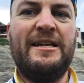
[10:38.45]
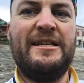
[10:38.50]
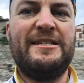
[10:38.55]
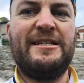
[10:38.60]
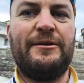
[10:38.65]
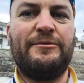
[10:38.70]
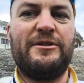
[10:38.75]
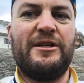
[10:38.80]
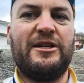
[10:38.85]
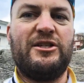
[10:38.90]

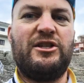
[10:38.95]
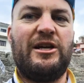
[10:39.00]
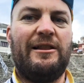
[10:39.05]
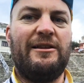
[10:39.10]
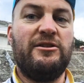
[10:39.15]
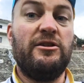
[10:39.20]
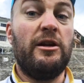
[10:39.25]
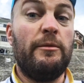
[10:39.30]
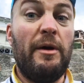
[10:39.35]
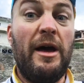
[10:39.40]
Sounds like a
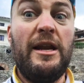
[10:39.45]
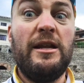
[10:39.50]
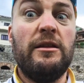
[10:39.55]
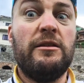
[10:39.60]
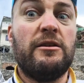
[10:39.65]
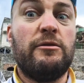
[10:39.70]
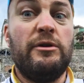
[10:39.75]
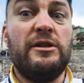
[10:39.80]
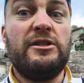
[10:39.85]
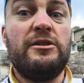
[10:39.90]
challenge, doesn't it? But any
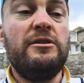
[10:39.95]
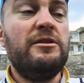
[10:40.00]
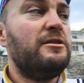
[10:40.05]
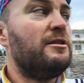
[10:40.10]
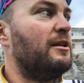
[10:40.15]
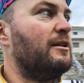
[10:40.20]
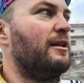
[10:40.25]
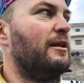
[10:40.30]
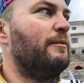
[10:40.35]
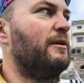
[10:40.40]
other questions,
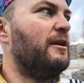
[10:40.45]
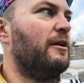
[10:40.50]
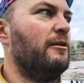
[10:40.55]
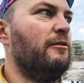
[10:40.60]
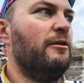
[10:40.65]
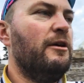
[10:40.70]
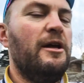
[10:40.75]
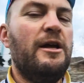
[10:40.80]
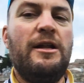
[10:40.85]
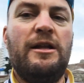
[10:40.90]
then let me
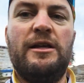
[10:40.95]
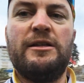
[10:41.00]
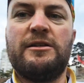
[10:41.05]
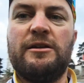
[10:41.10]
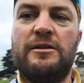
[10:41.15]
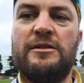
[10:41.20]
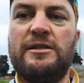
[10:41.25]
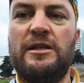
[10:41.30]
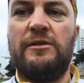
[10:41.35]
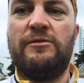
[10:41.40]
know. Let's
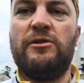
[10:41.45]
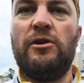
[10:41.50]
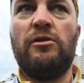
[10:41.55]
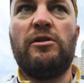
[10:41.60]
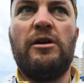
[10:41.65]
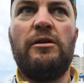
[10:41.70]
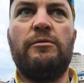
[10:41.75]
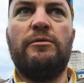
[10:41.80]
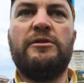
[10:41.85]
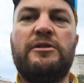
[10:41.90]
go and see if
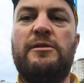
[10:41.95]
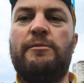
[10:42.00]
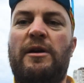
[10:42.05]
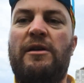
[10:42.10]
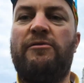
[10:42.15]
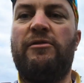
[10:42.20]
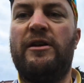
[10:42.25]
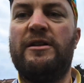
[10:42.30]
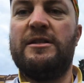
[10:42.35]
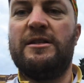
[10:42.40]
Doggo wants to
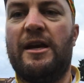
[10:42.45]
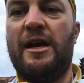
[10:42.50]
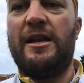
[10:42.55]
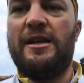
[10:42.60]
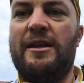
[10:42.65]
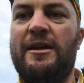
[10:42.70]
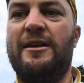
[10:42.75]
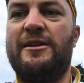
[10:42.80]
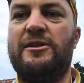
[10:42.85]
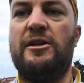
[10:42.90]
make friends
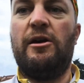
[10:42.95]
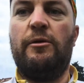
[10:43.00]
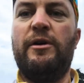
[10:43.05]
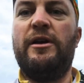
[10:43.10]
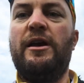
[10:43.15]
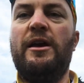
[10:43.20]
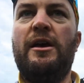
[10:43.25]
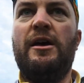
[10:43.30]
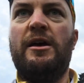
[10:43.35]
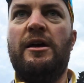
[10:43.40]
again, shall
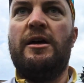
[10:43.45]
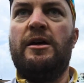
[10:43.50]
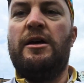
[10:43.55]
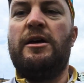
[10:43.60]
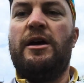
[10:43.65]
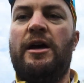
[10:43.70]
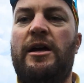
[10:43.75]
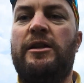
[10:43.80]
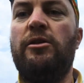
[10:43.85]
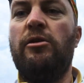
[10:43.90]
we?
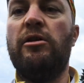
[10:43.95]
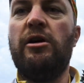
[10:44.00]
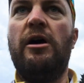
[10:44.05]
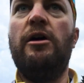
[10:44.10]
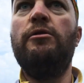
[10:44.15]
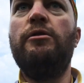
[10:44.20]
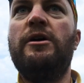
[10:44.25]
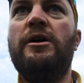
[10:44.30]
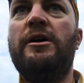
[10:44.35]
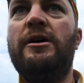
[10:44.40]
Hey,
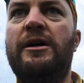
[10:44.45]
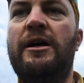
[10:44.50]
Doggo!